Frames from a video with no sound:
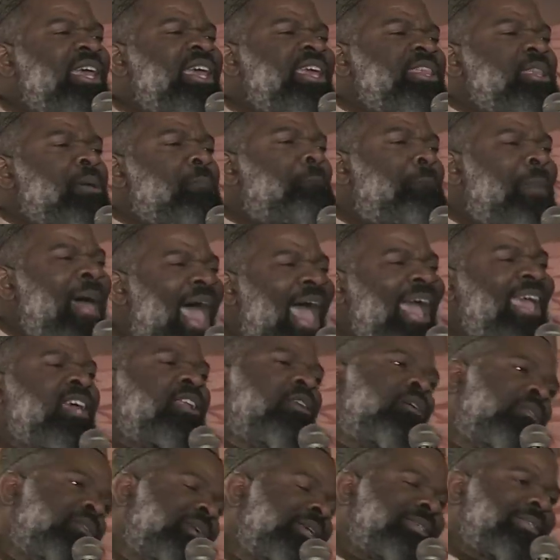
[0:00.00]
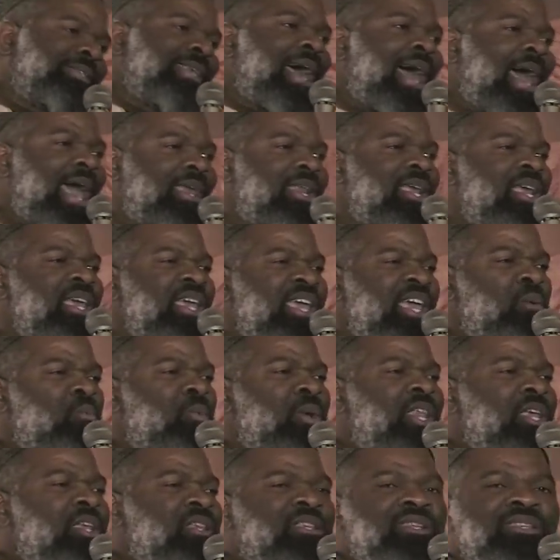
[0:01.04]
in the back, and on the side. And
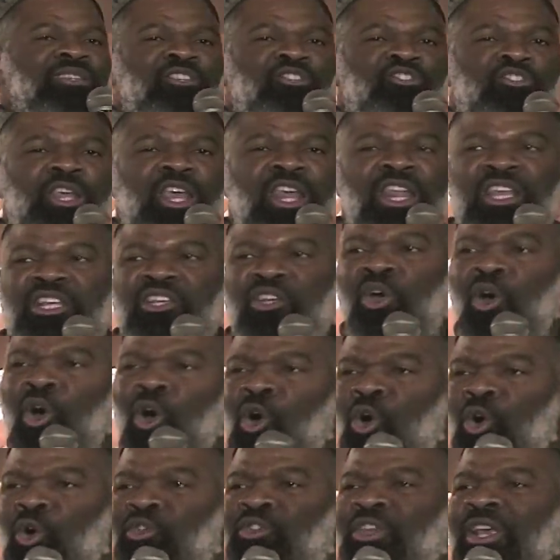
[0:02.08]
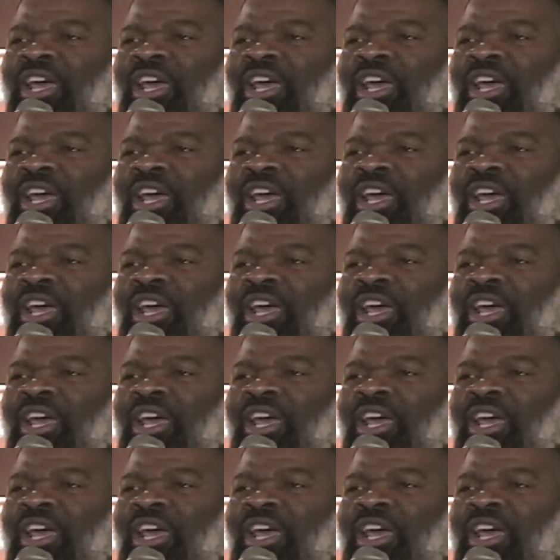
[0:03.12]
when it cools,